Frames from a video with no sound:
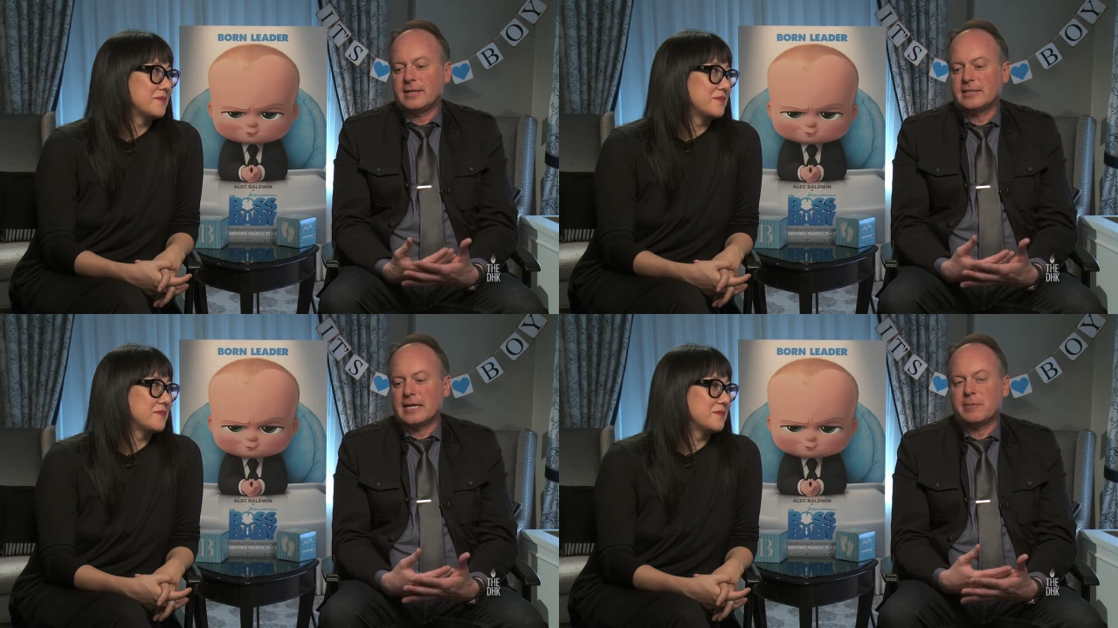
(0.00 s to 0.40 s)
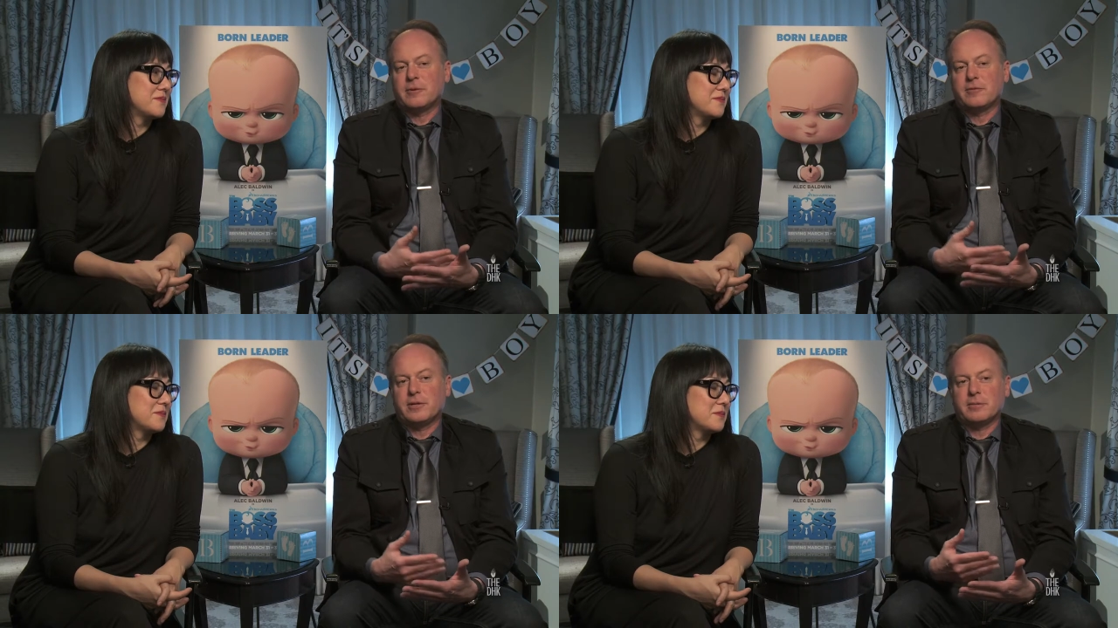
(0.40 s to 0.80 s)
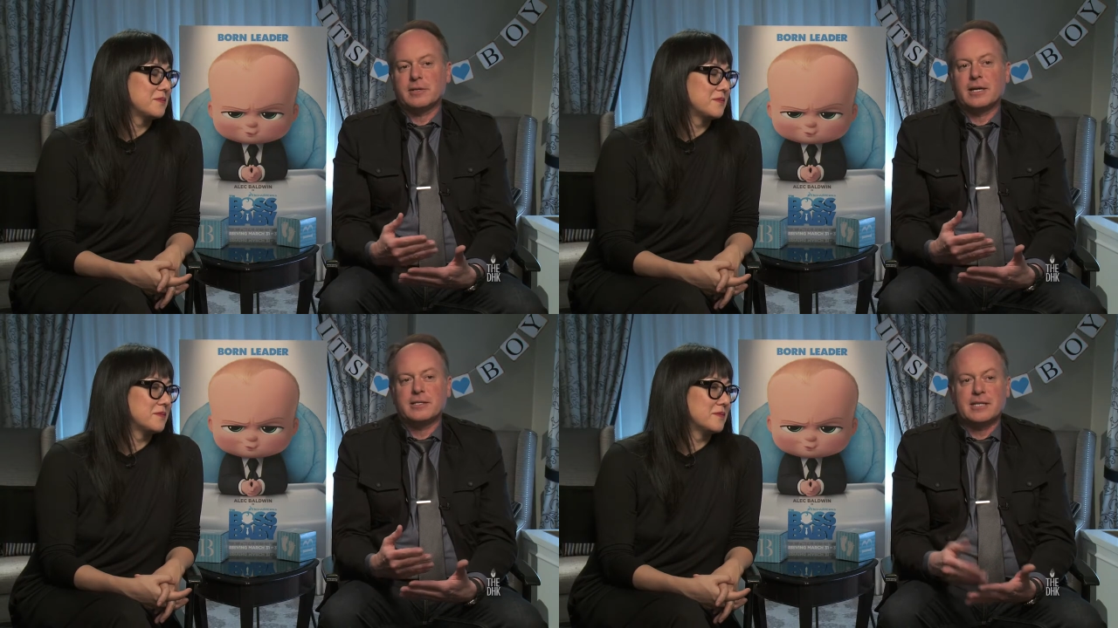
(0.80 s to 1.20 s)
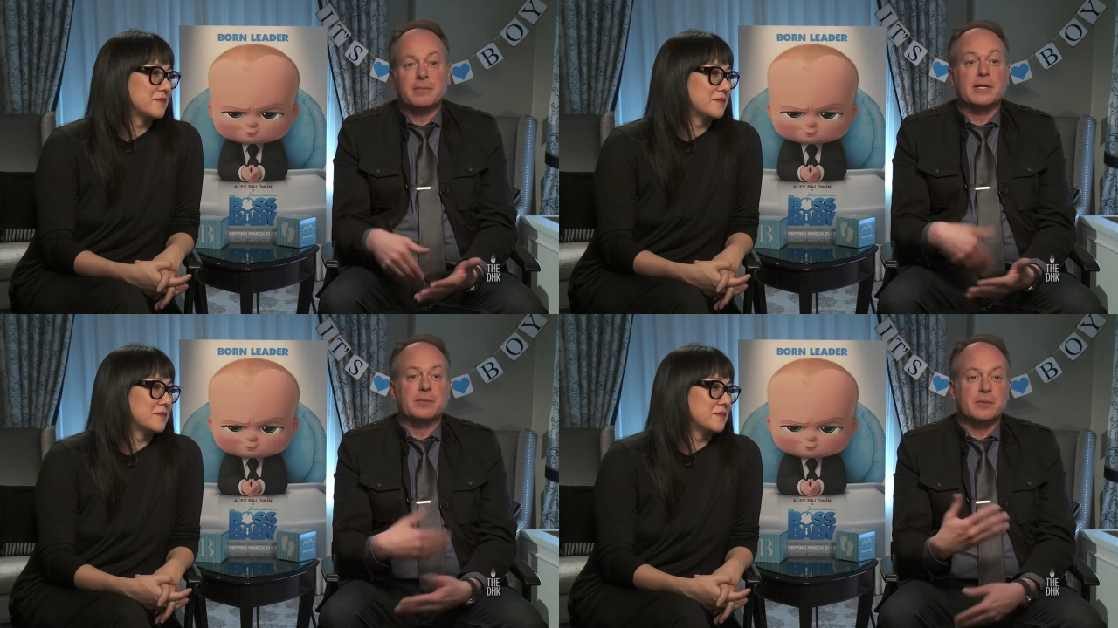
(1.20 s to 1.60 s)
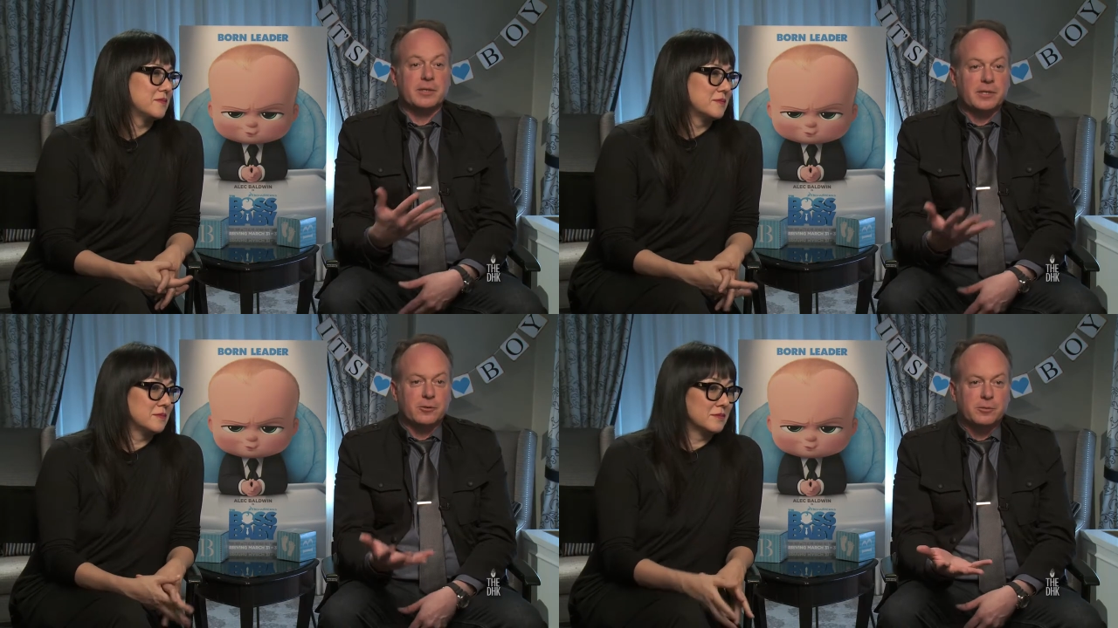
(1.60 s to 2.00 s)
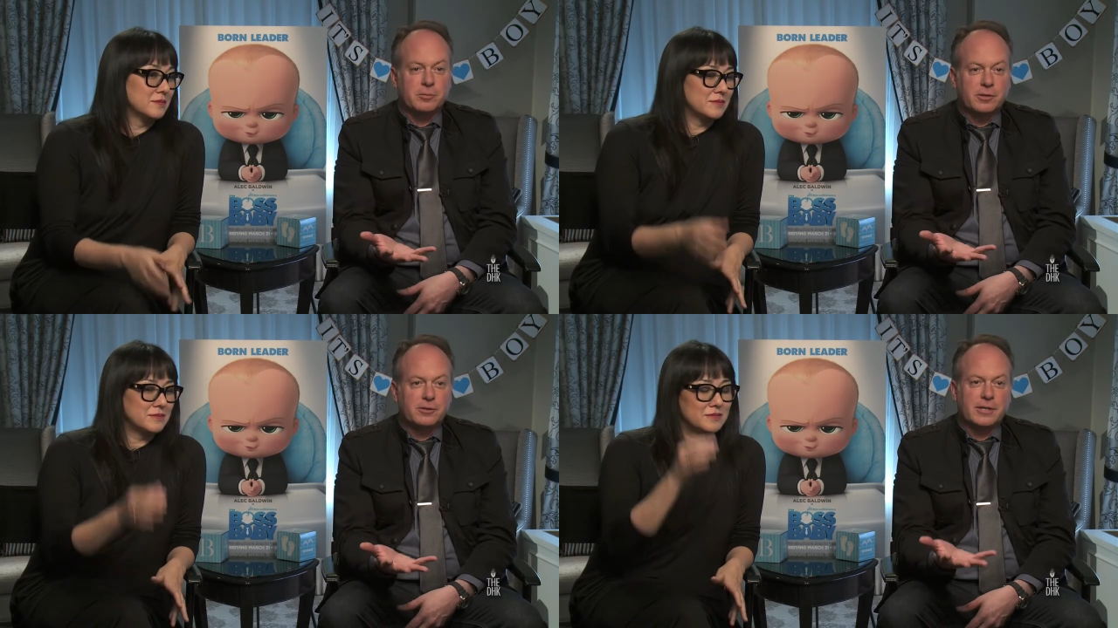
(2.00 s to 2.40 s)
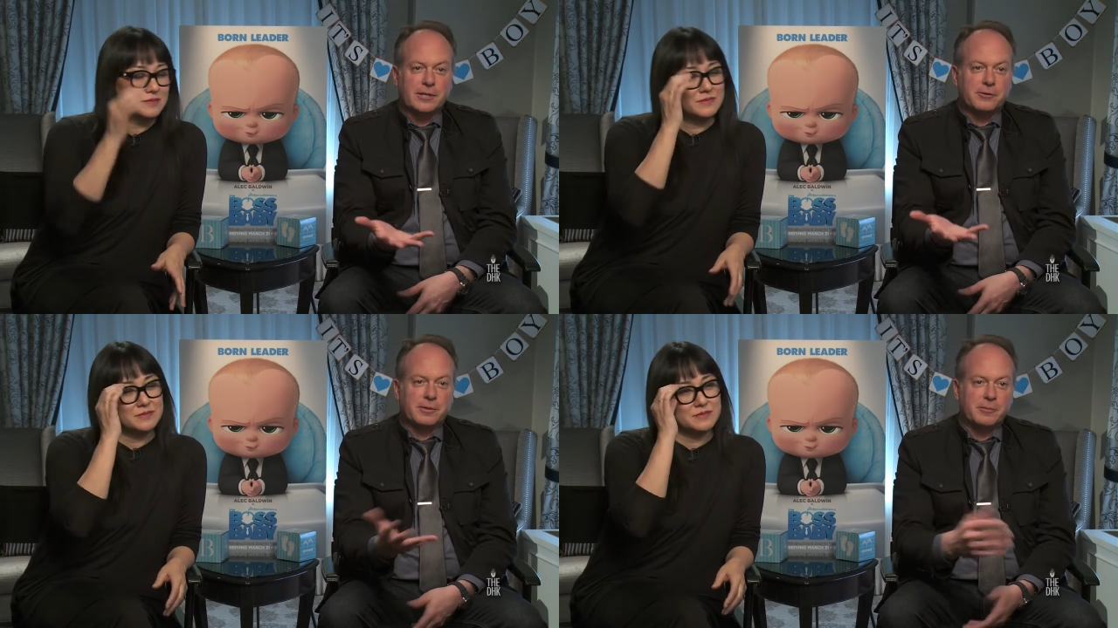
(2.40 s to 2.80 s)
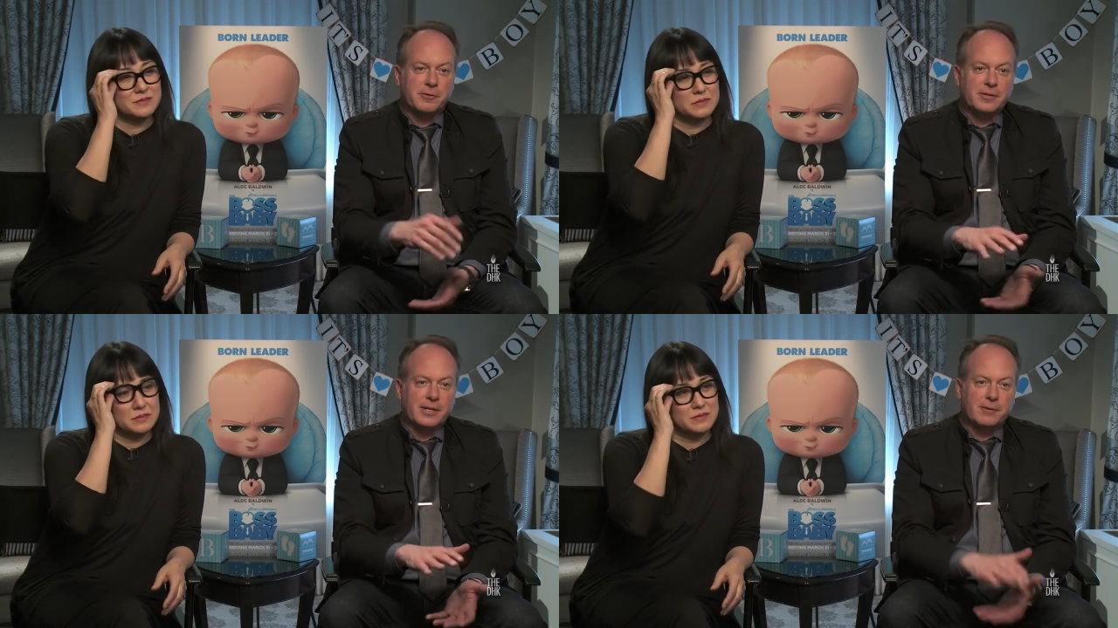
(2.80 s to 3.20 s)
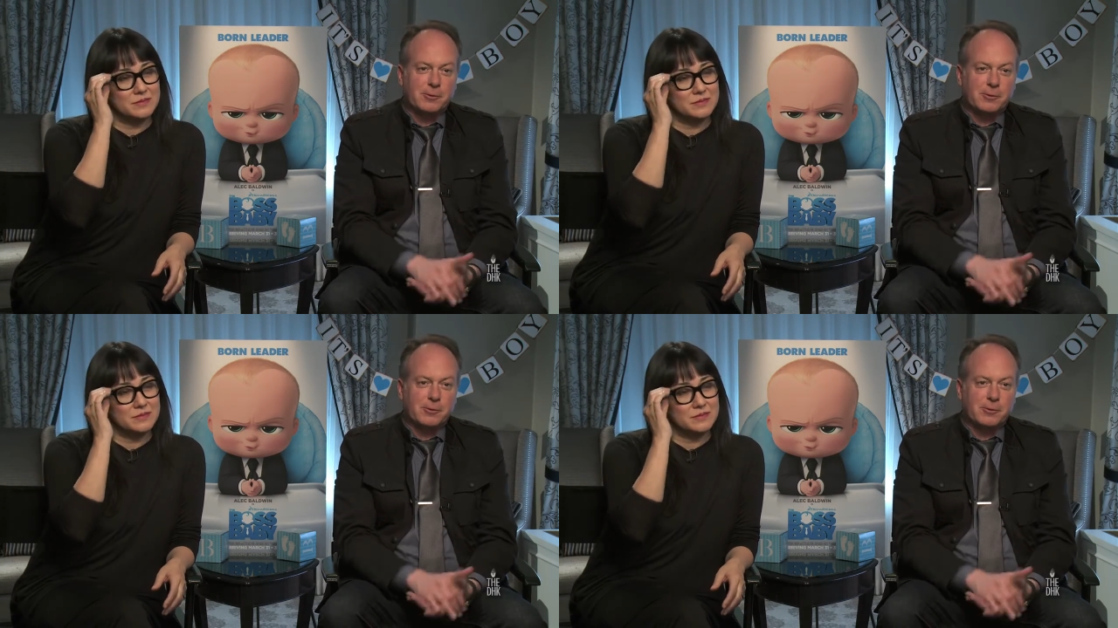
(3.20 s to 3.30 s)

Speaker 1: an example of him kind of stepping up to be the older brother later in the movie. I